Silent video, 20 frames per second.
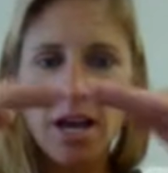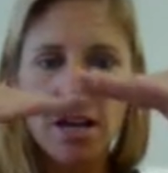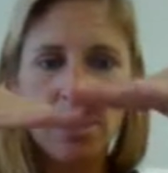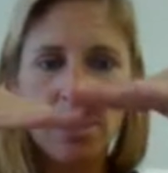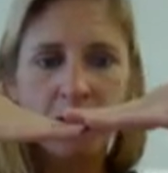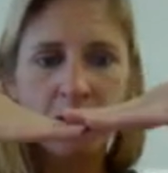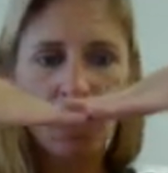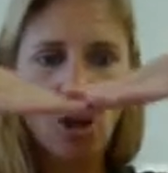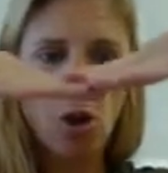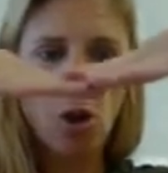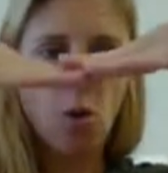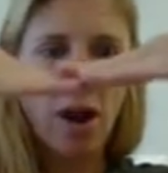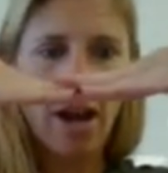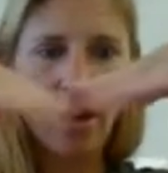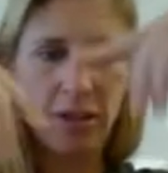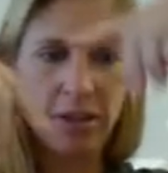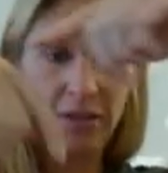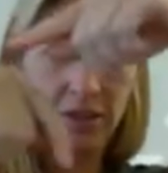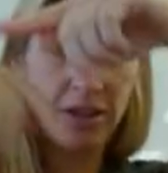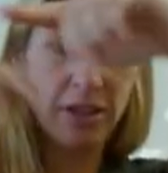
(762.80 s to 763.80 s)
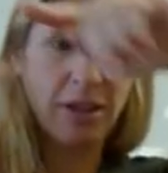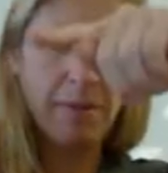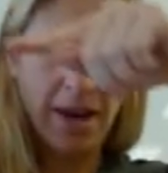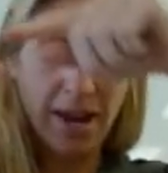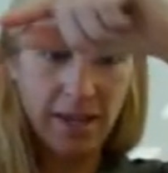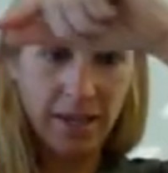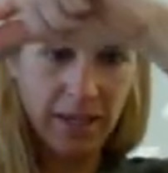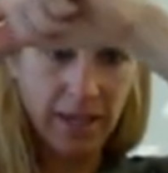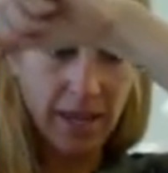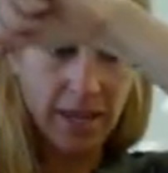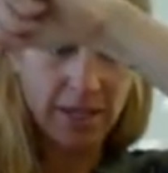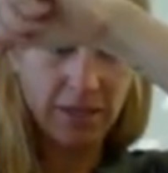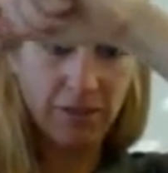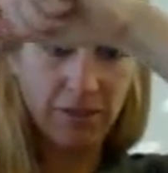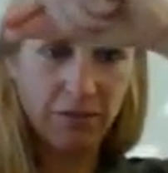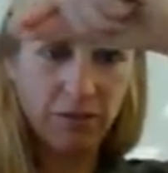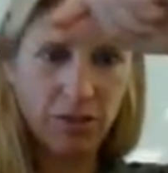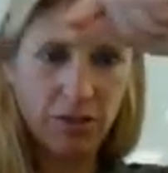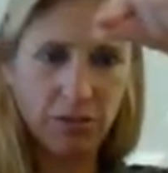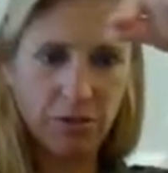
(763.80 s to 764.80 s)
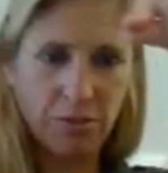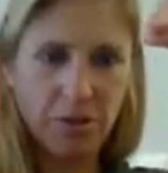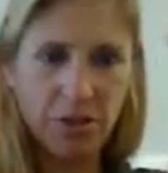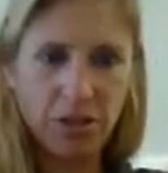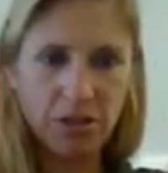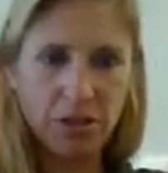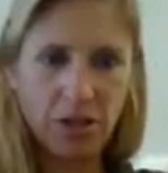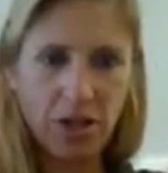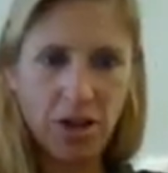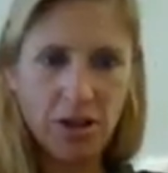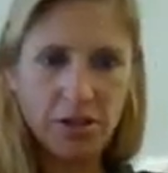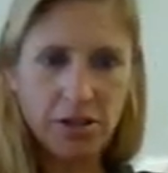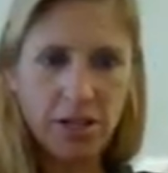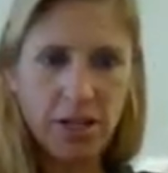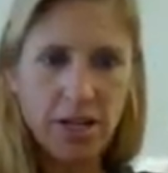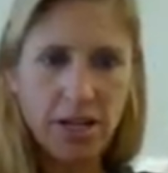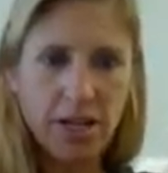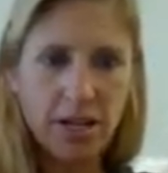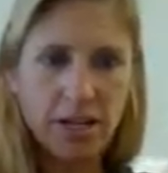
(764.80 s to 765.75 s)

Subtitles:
so I only have to think about it like it's 53 meters long,